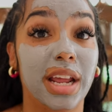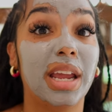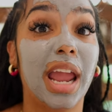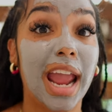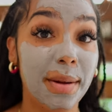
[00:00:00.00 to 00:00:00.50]
in
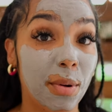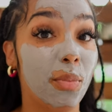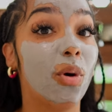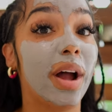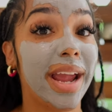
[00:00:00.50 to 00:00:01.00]

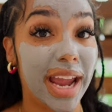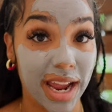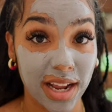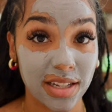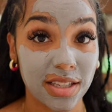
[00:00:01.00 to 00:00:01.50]
capable
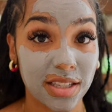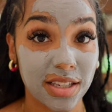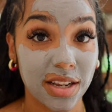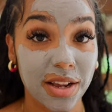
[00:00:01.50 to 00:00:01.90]
hands.